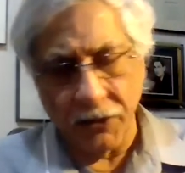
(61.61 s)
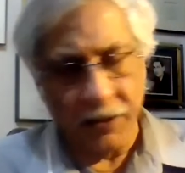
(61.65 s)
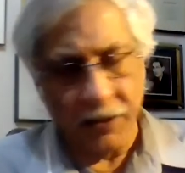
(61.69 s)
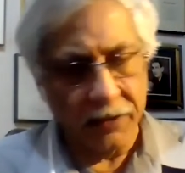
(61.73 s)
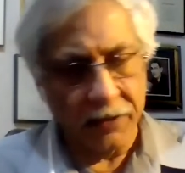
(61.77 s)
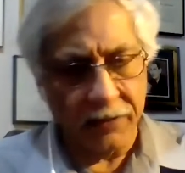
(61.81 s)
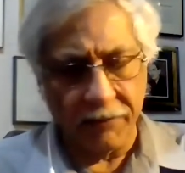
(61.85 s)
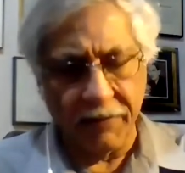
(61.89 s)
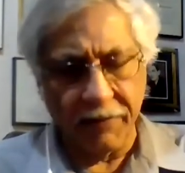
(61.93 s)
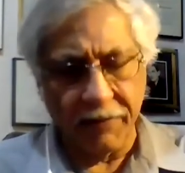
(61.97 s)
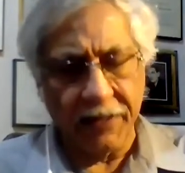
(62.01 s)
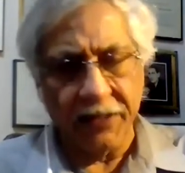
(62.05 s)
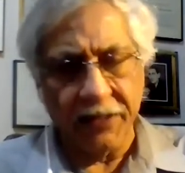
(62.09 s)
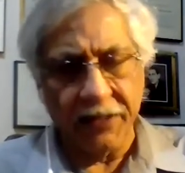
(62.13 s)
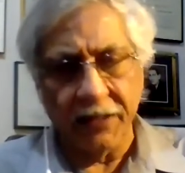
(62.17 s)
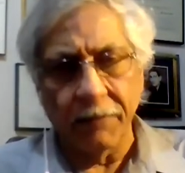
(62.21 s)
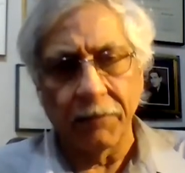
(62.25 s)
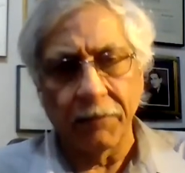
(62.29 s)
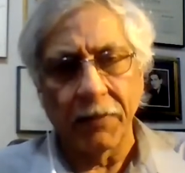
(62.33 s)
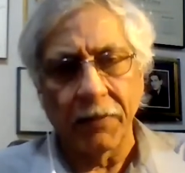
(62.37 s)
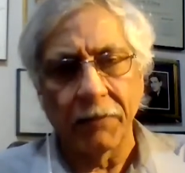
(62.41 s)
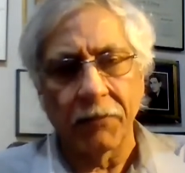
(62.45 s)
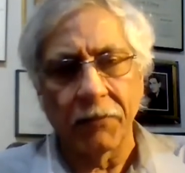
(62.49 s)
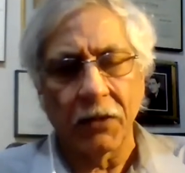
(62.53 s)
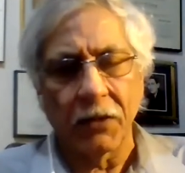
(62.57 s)
It's a very
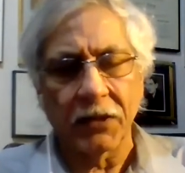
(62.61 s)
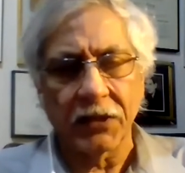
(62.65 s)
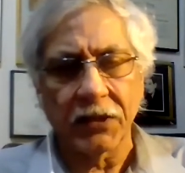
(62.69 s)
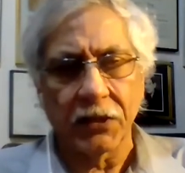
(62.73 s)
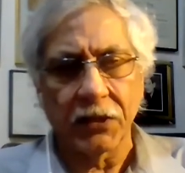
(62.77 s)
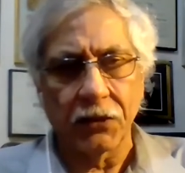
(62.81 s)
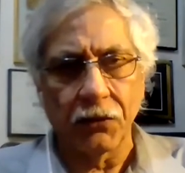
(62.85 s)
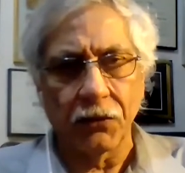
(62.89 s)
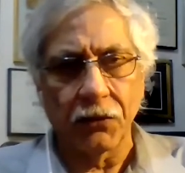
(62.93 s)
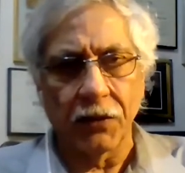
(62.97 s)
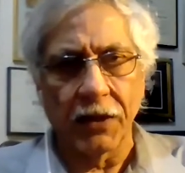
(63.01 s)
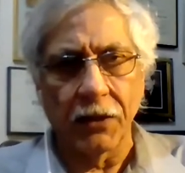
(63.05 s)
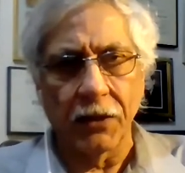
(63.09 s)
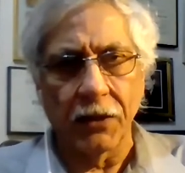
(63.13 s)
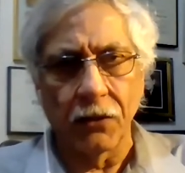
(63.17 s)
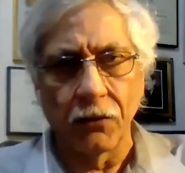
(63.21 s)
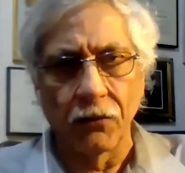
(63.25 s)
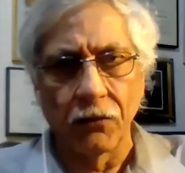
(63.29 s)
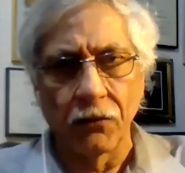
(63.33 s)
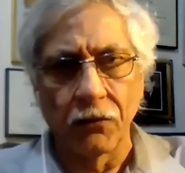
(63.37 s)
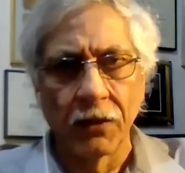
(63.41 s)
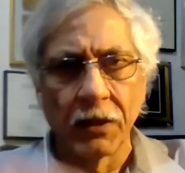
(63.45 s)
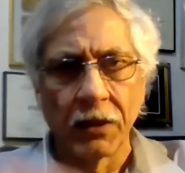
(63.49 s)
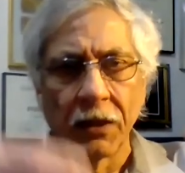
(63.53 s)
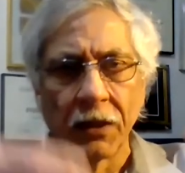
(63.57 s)
simple process you can
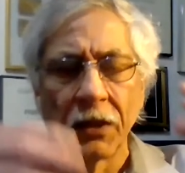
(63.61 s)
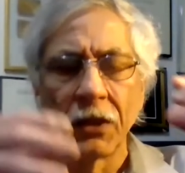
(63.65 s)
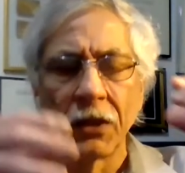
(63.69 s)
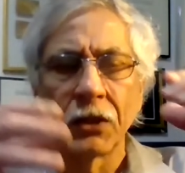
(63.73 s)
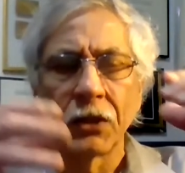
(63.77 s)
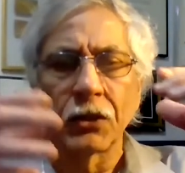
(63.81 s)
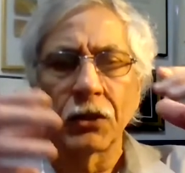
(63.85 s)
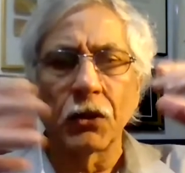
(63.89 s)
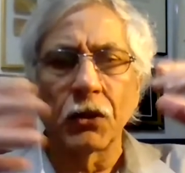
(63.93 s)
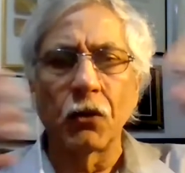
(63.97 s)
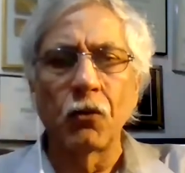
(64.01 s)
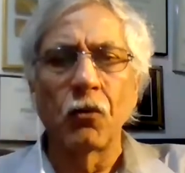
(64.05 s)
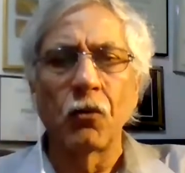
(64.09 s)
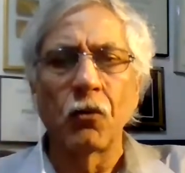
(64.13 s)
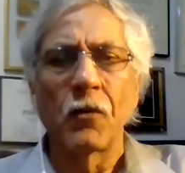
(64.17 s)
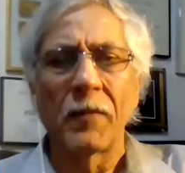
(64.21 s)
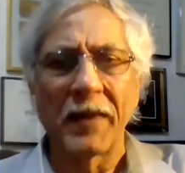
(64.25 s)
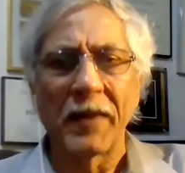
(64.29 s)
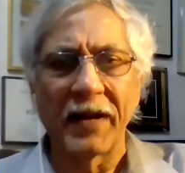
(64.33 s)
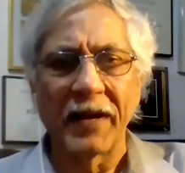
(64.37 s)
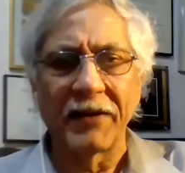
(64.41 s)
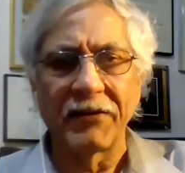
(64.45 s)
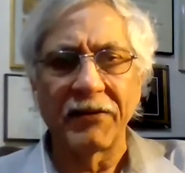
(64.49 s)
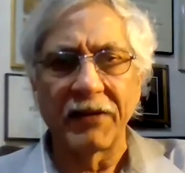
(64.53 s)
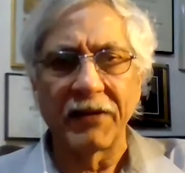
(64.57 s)
do. So who am I
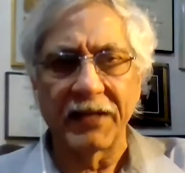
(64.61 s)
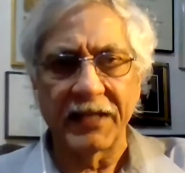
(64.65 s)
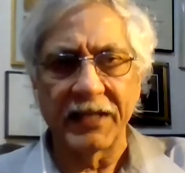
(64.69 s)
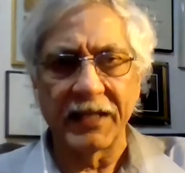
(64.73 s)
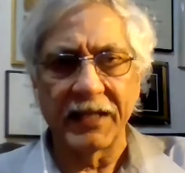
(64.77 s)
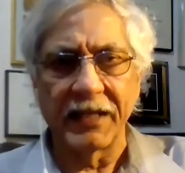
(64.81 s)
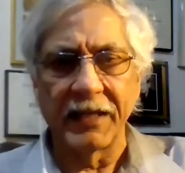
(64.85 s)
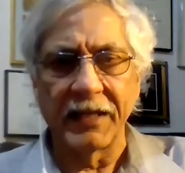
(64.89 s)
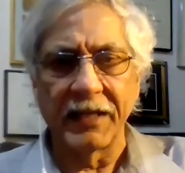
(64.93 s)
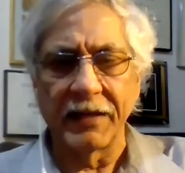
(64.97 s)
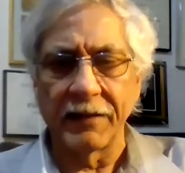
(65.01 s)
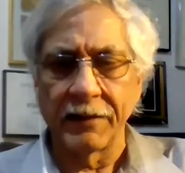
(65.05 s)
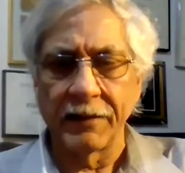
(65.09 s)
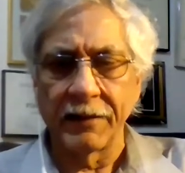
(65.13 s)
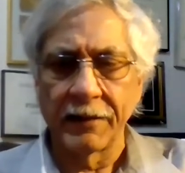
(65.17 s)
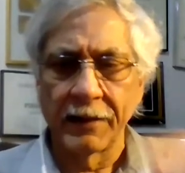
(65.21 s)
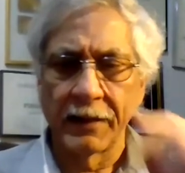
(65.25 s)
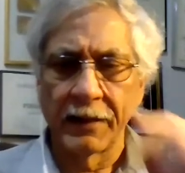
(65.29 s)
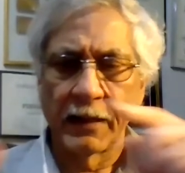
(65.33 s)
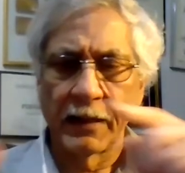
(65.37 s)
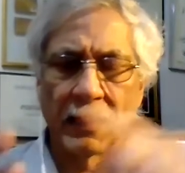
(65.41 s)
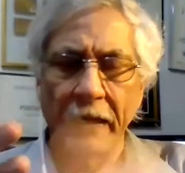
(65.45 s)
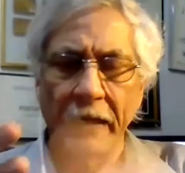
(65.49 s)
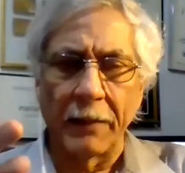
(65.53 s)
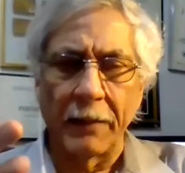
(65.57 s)
addressing here?
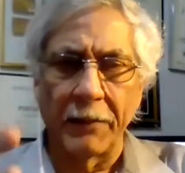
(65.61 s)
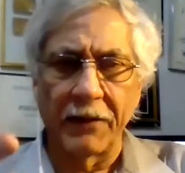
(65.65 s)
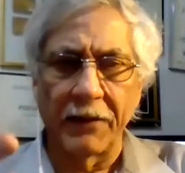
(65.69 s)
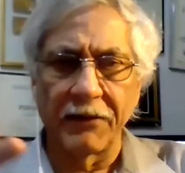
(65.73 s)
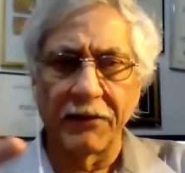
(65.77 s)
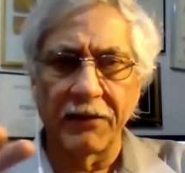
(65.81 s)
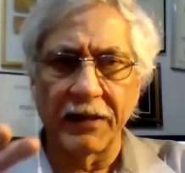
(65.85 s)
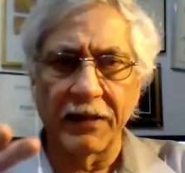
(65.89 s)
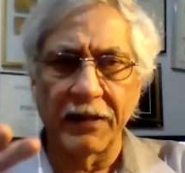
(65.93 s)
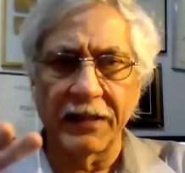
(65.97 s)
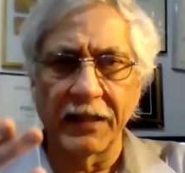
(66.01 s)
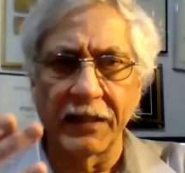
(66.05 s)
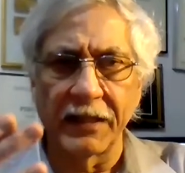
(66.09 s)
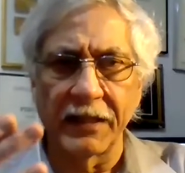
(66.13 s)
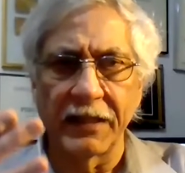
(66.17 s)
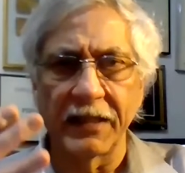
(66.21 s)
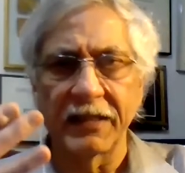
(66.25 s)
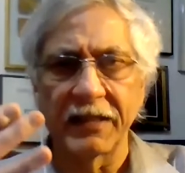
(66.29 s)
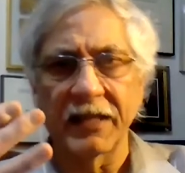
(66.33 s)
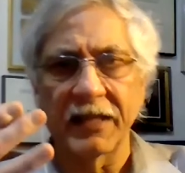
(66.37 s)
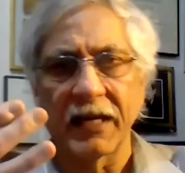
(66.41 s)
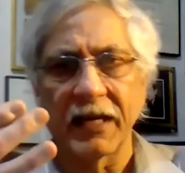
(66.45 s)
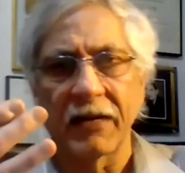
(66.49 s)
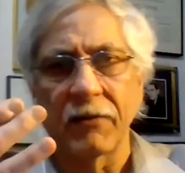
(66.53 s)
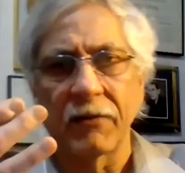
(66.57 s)
I'm addressing the
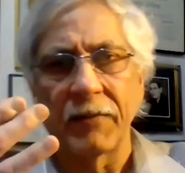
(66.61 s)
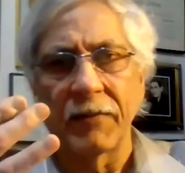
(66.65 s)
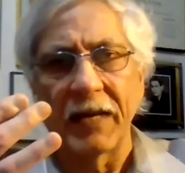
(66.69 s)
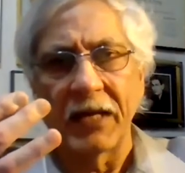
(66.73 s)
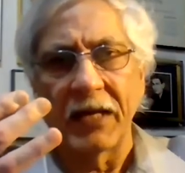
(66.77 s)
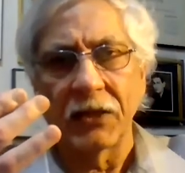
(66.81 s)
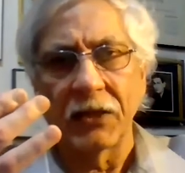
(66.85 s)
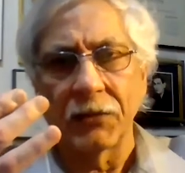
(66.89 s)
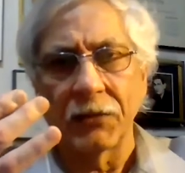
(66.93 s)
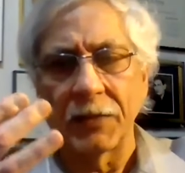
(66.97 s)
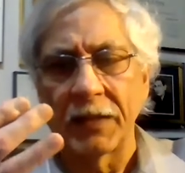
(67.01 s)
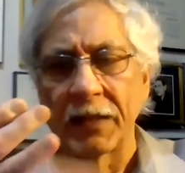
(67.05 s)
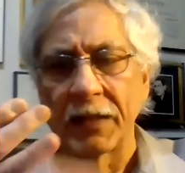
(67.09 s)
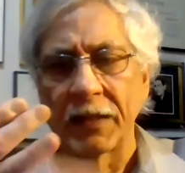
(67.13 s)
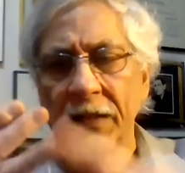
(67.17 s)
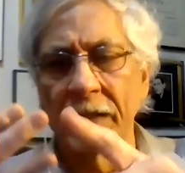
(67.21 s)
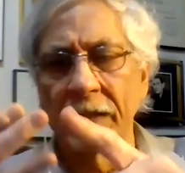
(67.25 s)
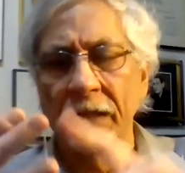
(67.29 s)
executive management.